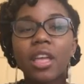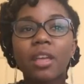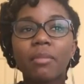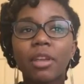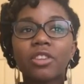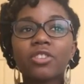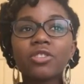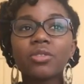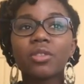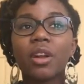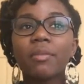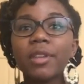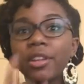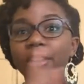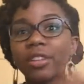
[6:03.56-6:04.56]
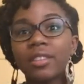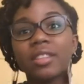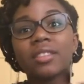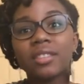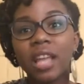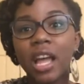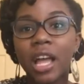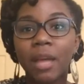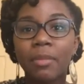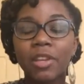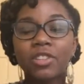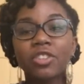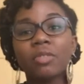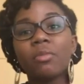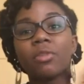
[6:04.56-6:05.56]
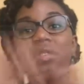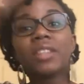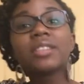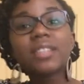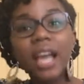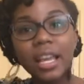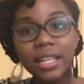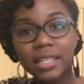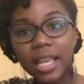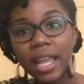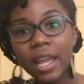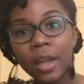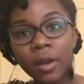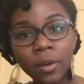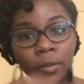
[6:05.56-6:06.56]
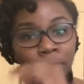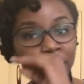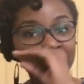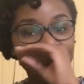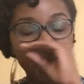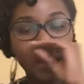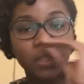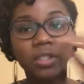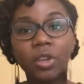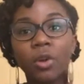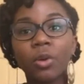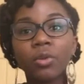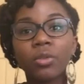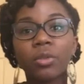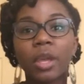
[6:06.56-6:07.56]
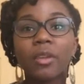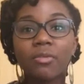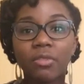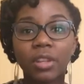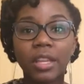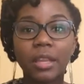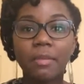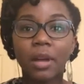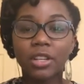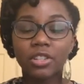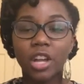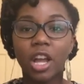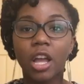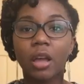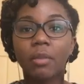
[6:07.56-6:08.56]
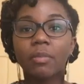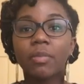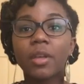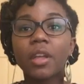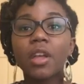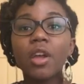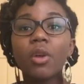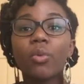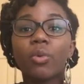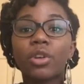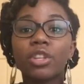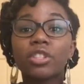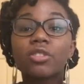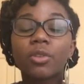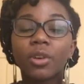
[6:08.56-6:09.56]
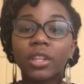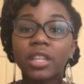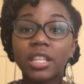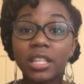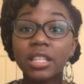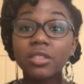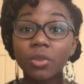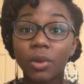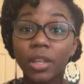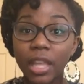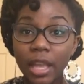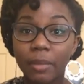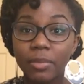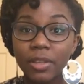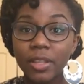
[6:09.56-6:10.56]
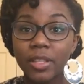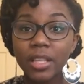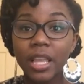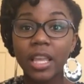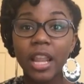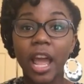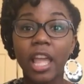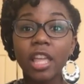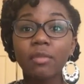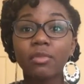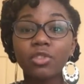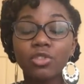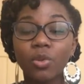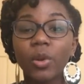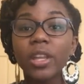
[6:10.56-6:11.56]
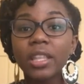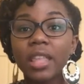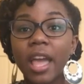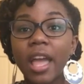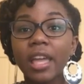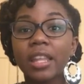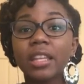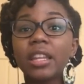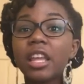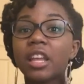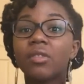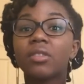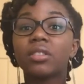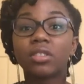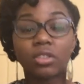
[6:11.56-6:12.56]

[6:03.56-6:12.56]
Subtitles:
and making sure I'm here at this time, make sure I'm on this side of town. So thankfully, my job is on campus, and I am enjoying that. And they